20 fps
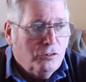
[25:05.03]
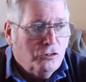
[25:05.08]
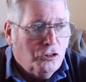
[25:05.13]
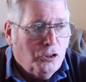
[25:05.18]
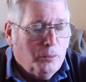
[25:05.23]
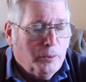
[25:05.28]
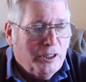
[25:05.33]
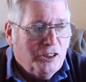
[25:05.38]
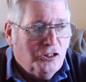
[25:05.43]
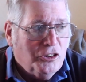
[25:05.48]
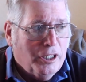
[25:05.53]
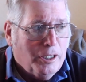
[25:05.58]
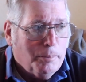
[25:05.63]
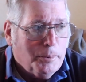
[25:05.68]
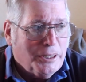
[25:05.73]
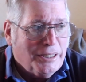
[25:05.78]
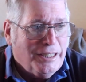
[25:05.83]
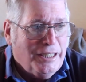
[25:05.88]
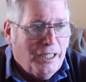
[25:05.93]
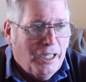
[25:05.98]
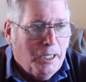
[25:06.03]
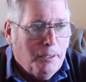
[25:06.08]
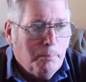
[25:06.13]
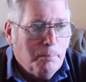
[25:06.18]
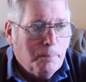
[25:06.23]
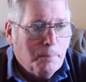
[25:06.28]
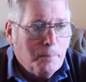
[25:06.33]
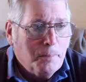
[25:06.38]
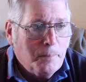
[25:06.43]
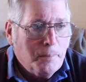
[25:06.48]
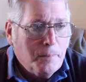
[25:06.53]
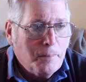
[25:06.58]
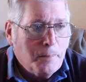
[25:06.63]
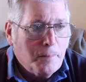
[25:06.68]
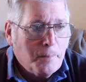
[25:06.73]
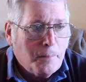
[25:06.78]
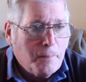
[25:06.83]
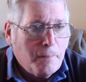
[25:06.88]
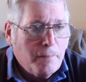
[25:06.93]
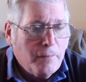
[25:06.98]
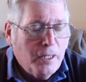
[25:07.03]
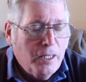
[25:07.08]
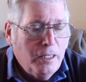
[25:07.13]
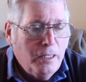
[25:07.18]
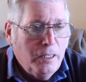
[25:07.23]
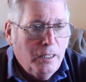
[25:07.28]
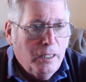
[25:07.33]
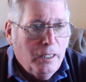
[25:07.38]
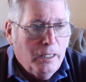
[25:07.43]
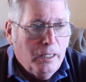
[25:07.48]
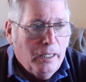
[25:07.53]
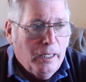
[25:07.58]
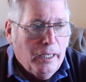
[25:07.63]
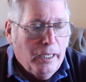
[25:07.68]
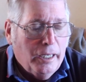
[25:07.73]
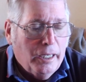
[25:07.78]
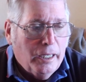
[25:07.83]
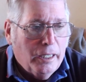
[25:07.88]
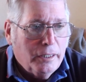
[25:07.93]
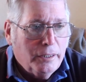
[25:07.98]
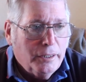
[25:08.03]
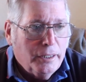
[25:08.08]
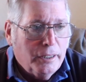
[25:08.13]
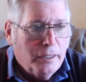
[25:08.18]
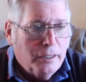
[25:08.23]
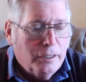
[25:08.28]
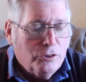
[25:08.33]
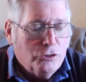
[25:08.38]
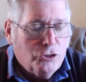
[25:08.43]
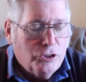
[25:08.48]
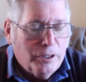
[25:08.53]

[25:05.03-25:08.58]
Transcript: So we set up a time, and